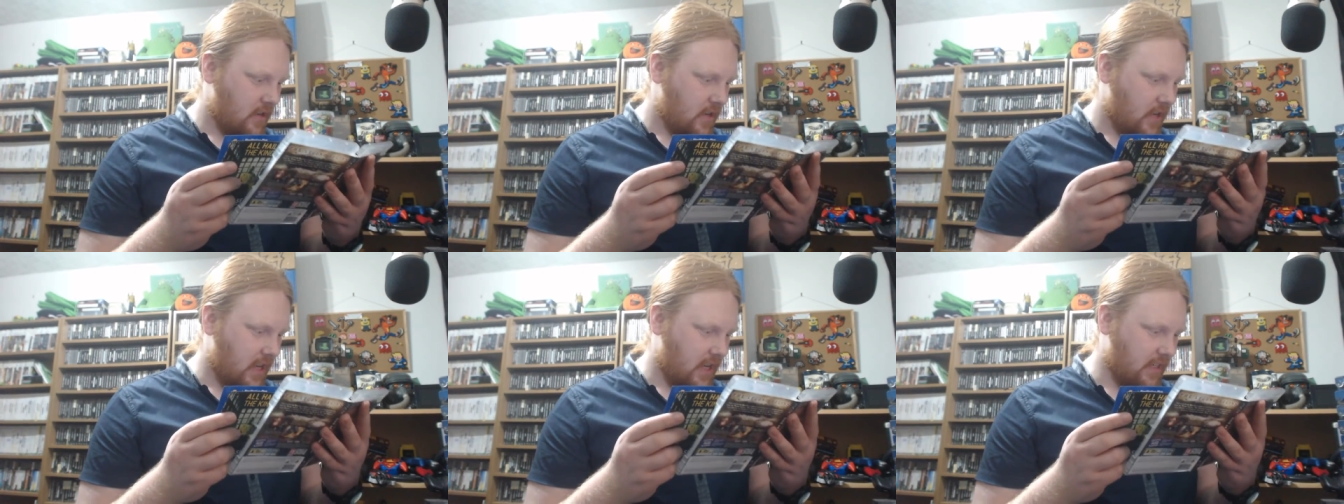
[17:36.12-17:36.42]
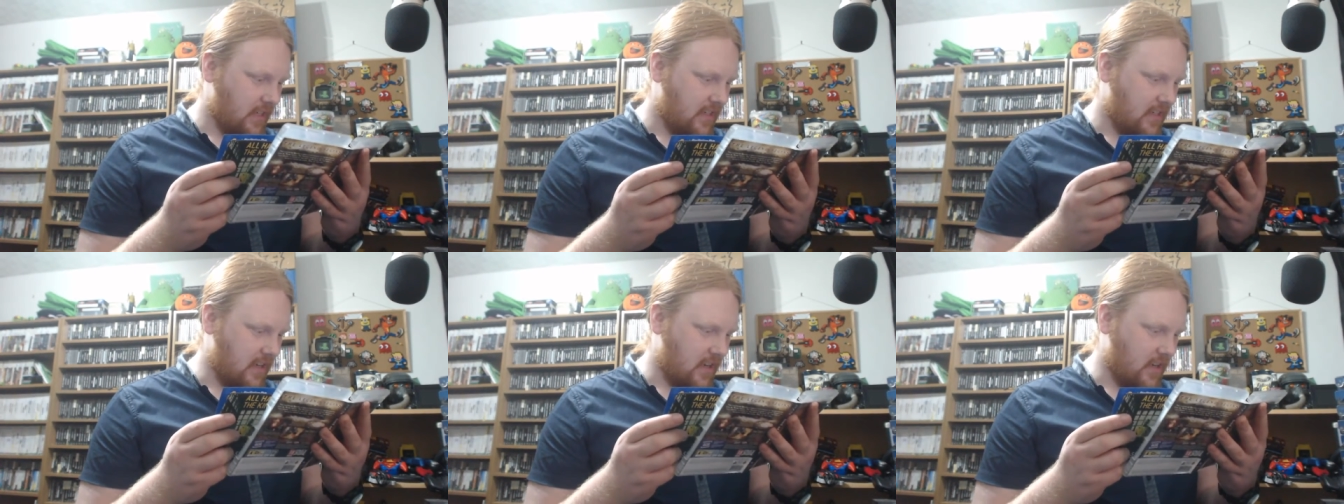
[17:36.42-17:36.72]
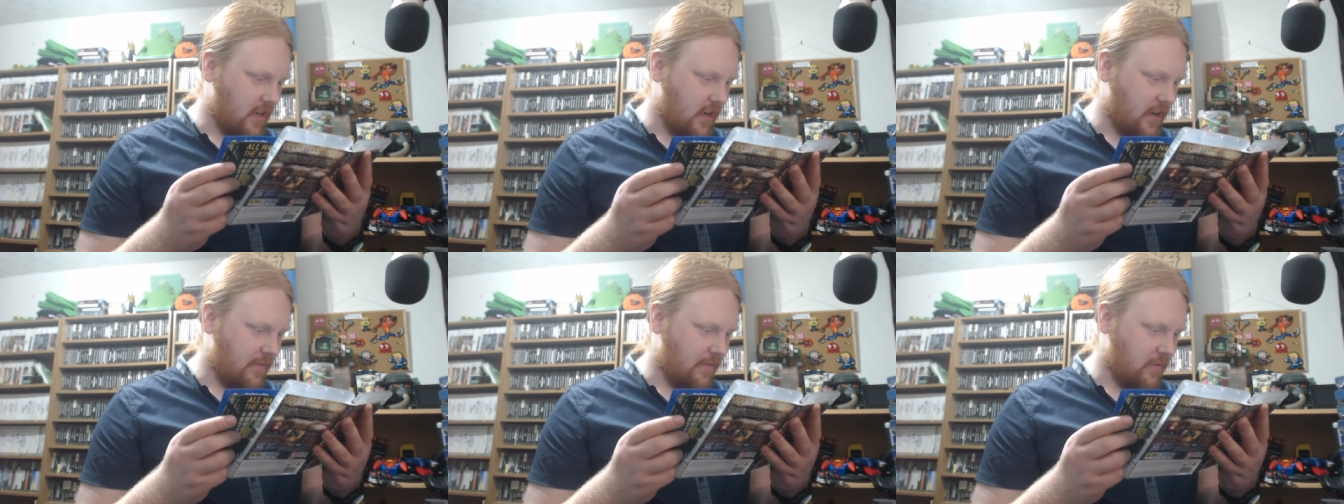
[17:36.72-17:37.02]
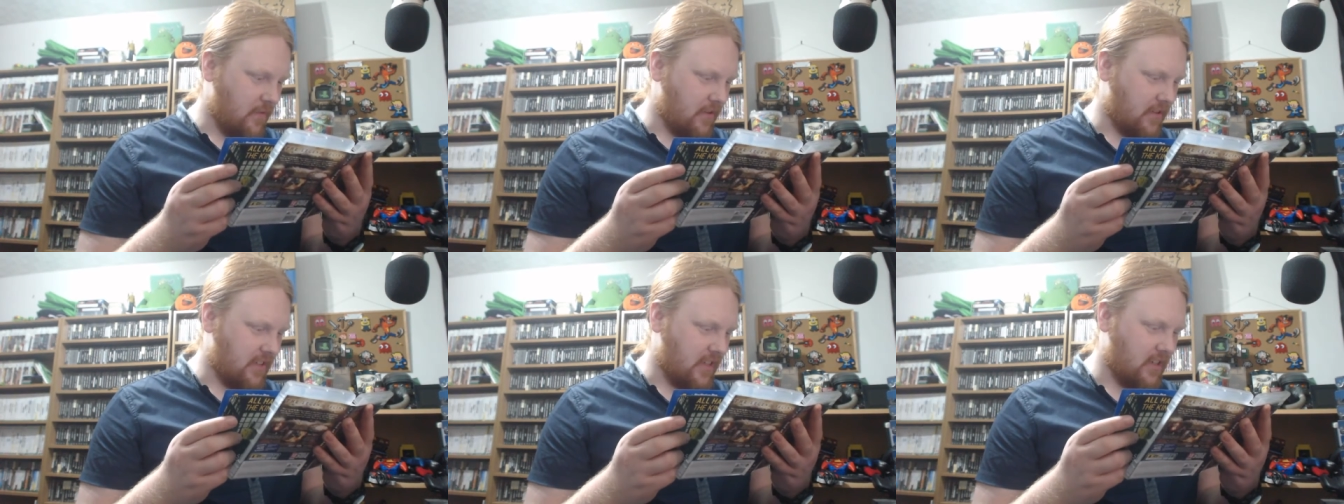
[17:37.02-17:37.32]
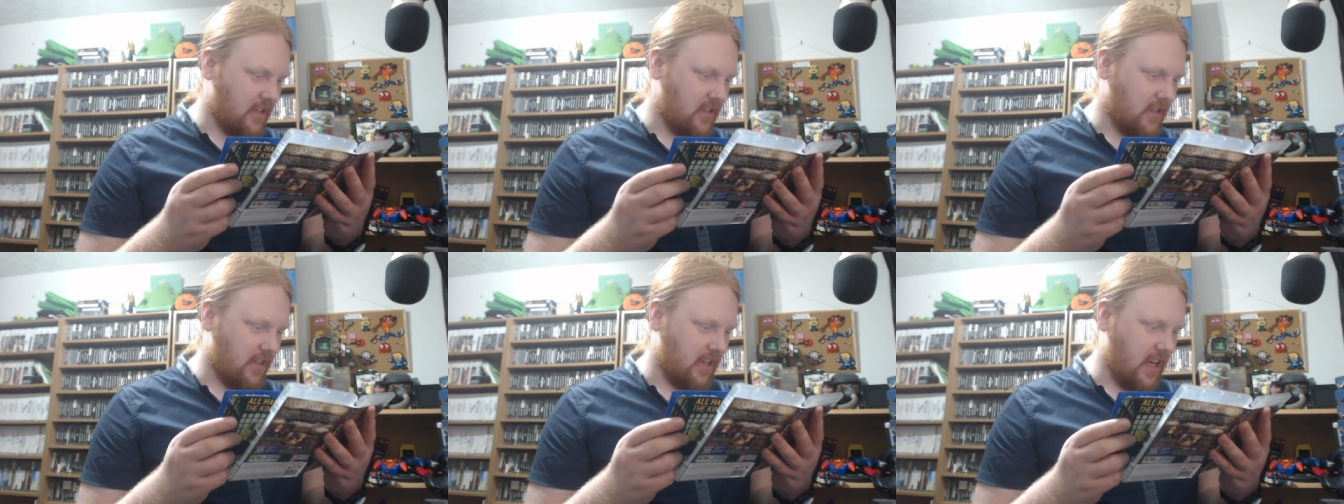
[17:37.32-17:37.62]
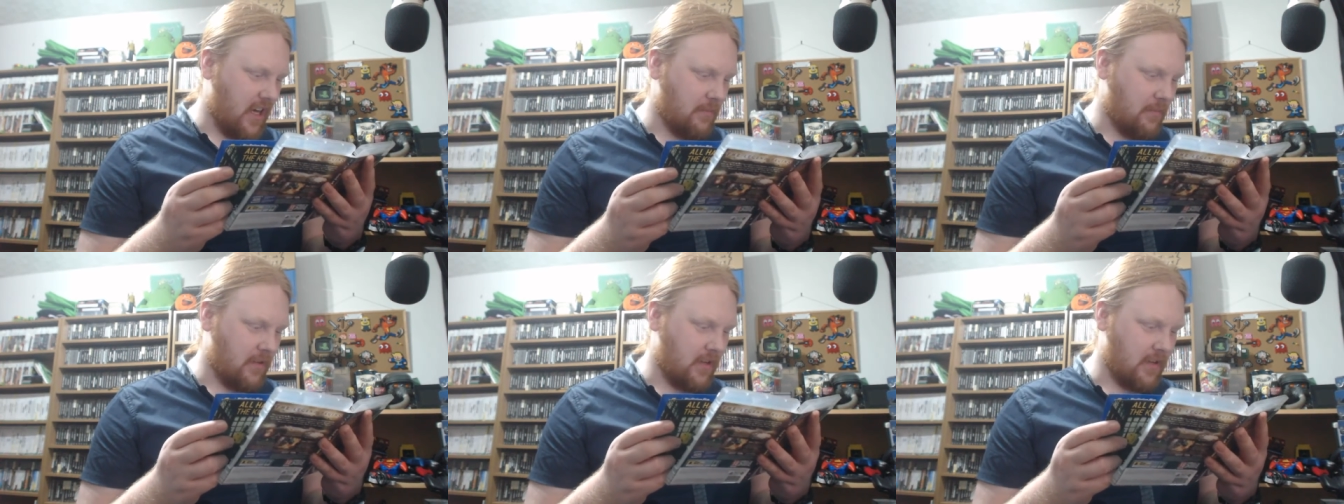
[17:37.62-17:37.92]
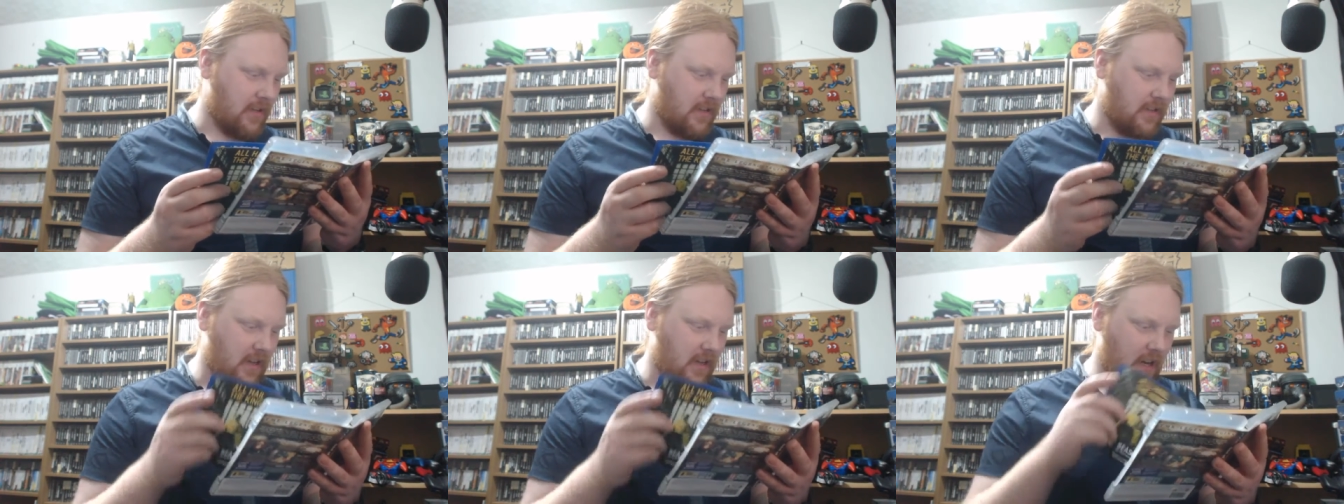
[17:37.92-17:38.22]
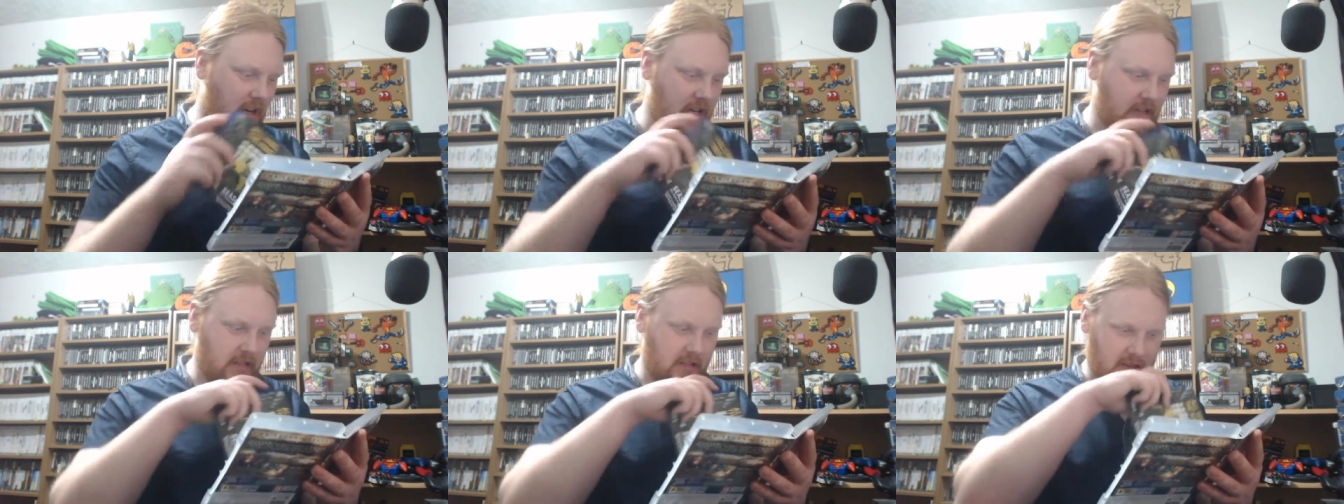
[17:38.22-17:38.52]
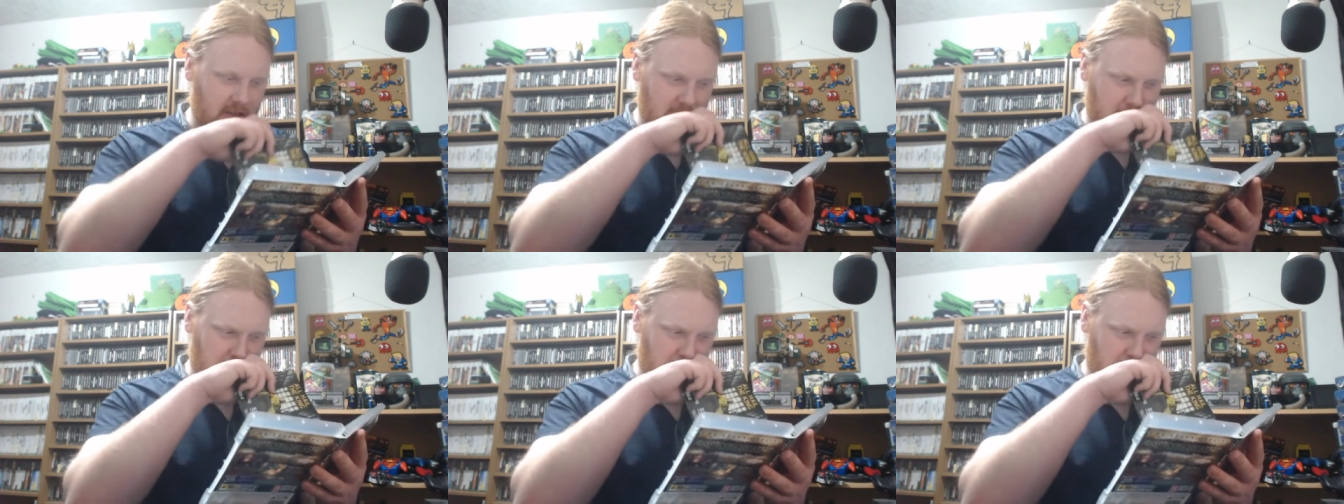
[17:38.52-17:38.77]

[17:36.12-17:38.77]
Insert God of War Ascension game disc into the